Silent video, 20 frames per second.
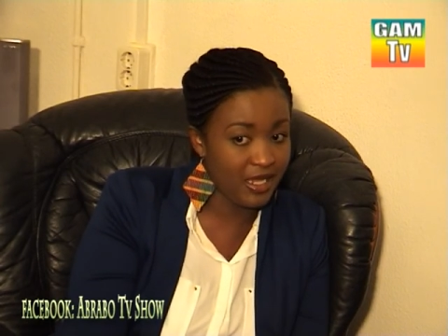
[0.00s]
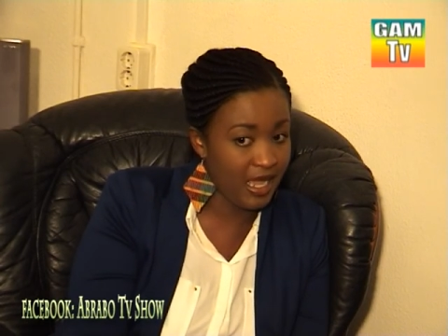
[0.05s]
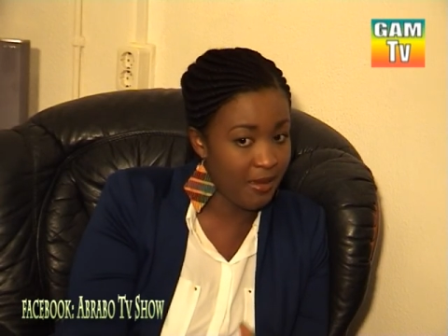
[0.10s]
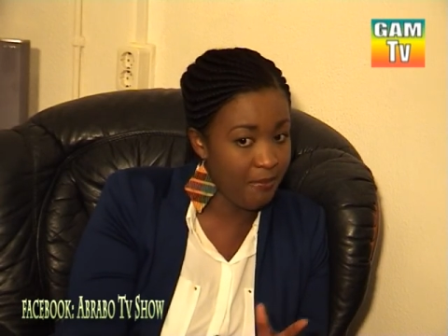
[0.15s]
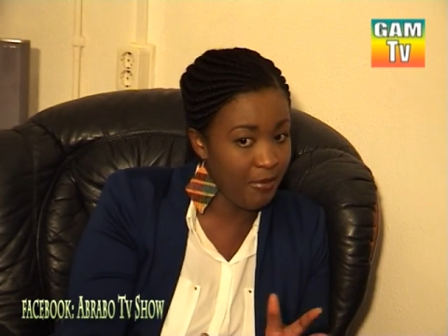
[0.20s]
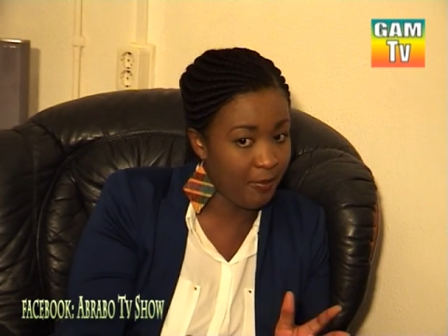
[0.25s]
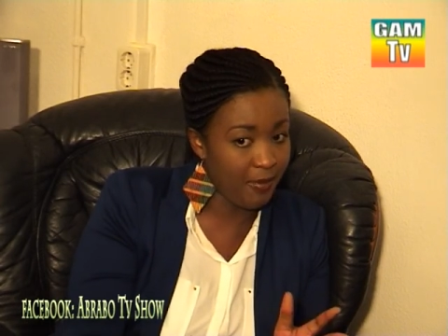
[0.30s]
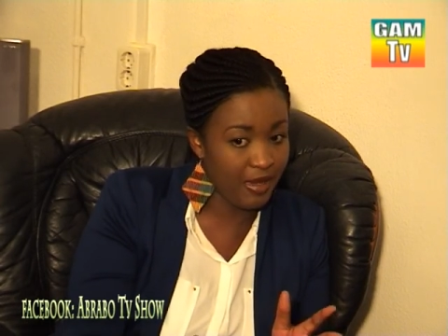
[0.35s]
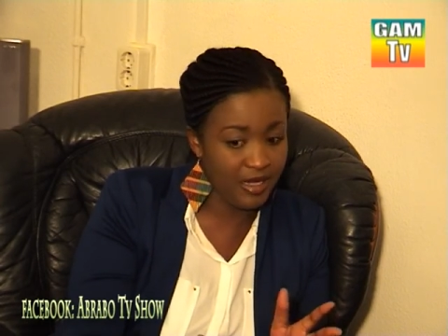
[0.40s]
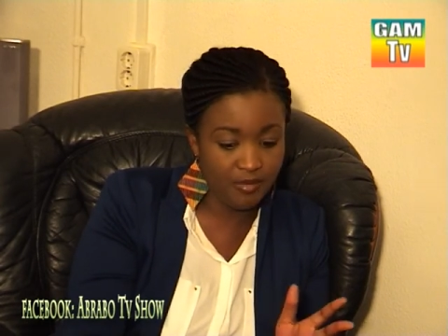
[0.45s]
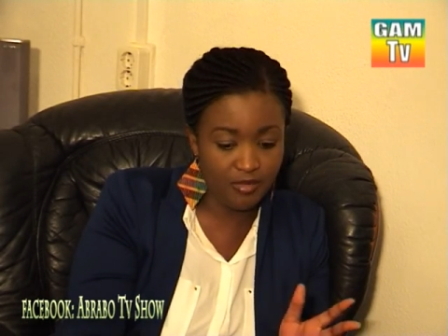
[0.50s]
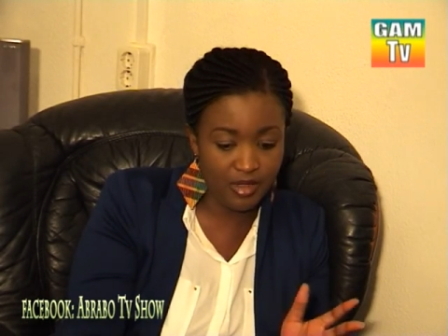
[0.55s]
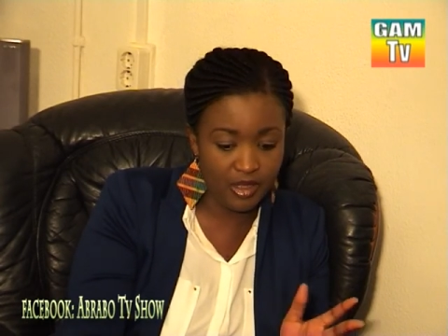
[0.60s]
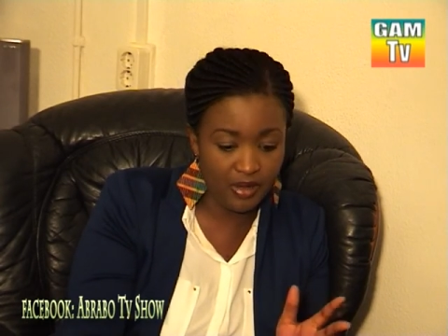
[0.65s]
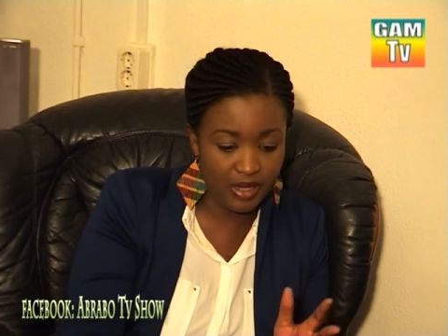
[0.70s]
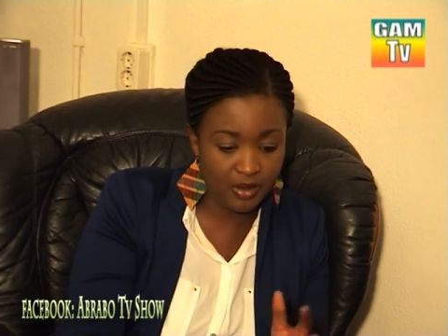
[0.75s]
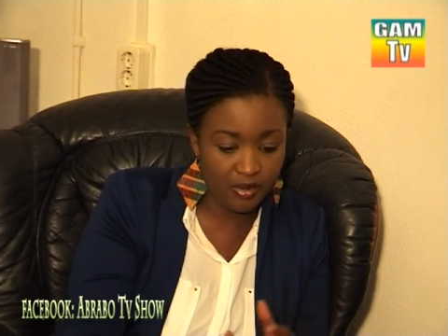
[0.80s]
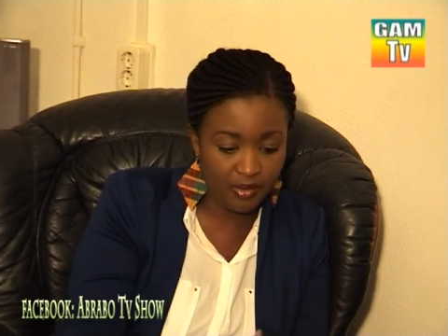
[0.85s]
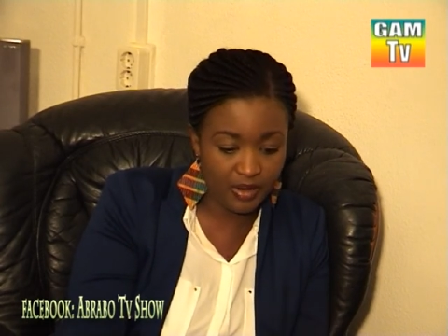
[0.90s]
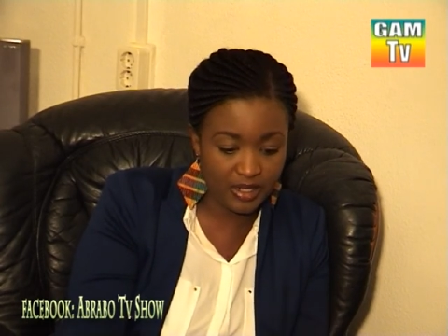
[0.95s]
kind papa dey
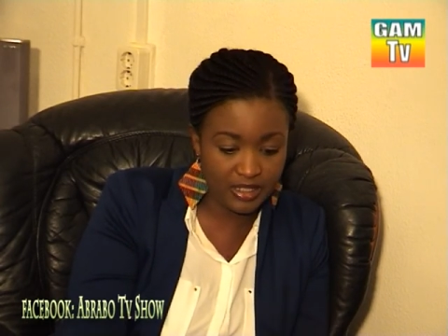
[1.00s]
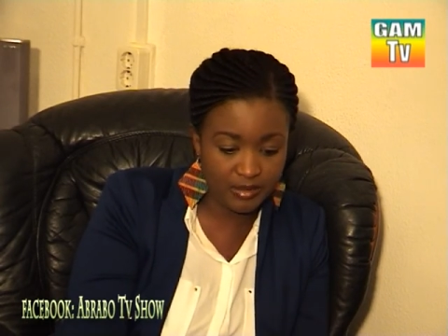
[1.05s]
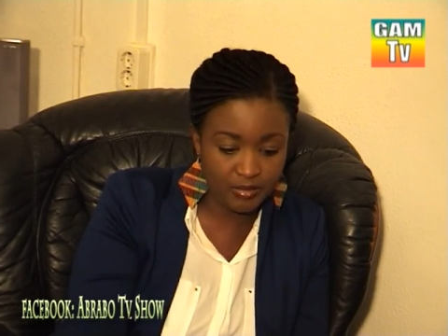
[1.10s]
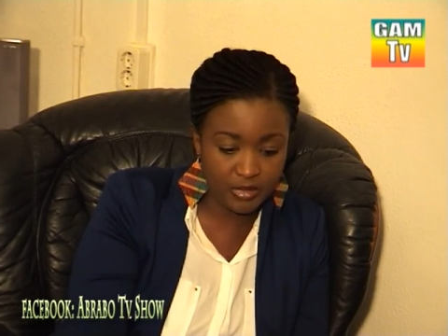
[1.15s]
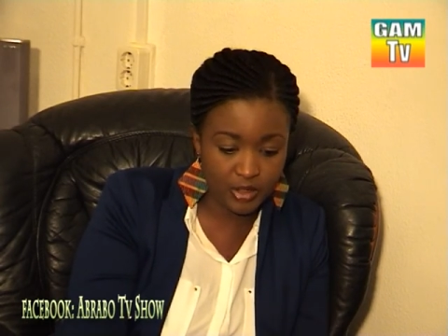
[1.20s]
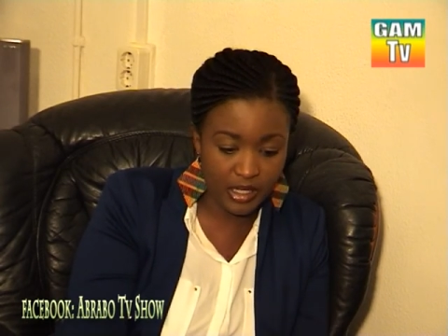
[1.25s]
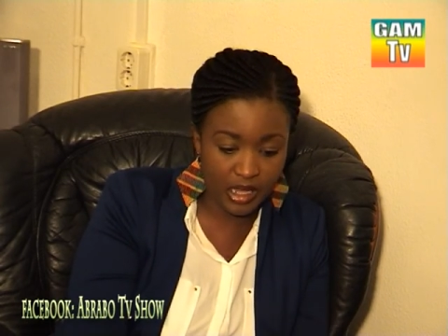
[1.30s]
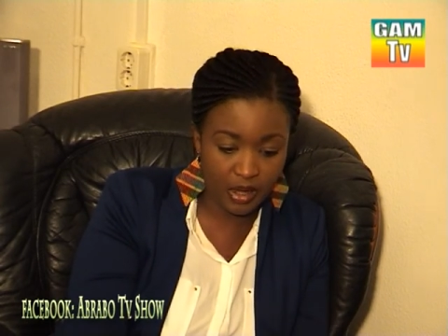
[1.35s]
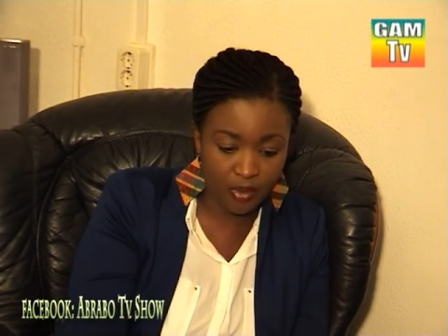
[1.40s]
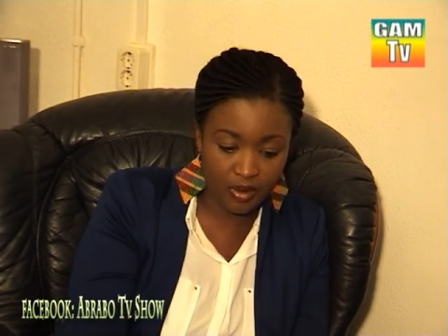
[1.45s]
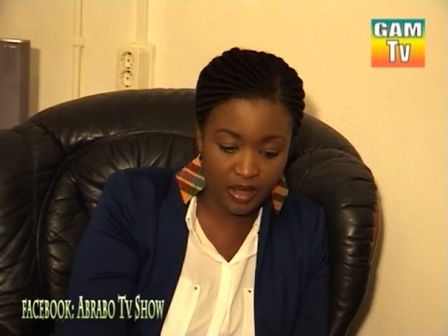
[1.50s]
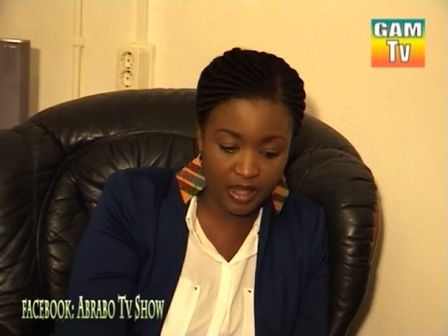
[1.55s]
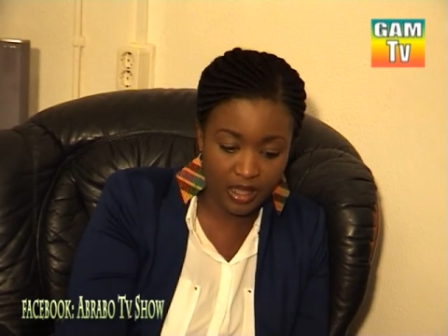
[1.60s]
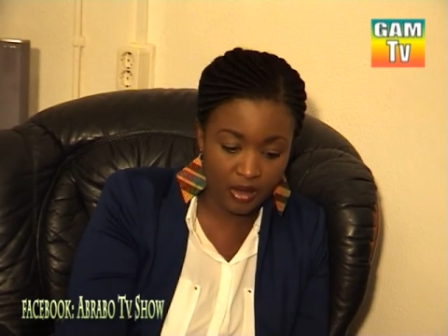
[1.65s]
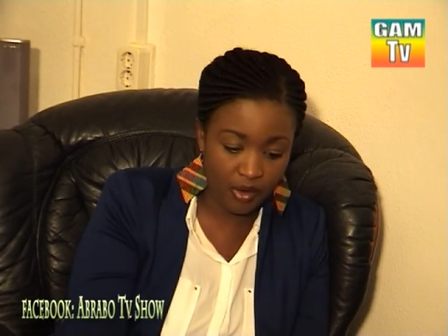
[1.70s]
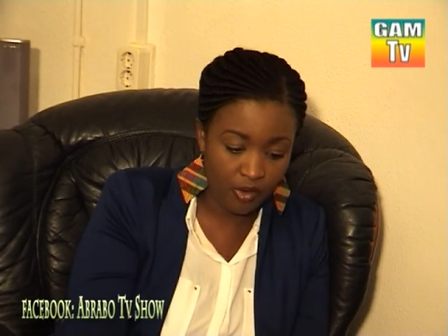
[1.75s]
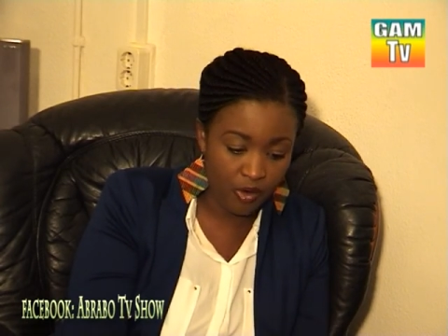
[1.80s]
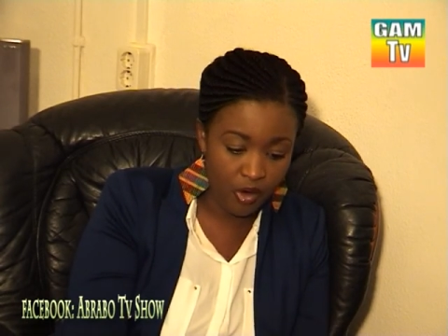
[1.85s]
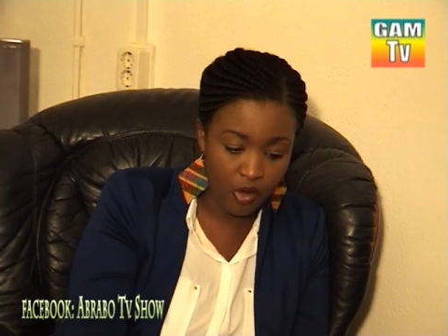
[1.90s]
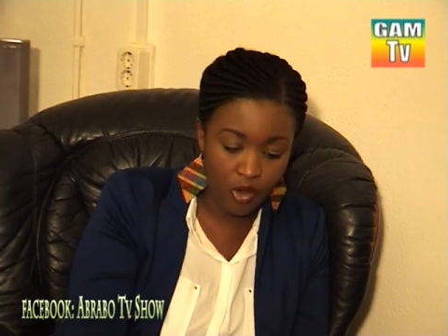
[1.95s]
wife catch him say
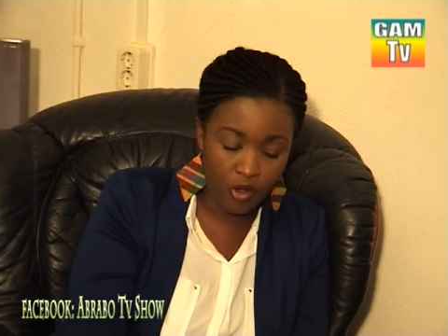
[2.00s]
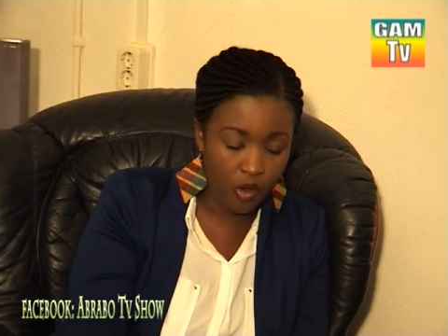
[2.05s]
yakla no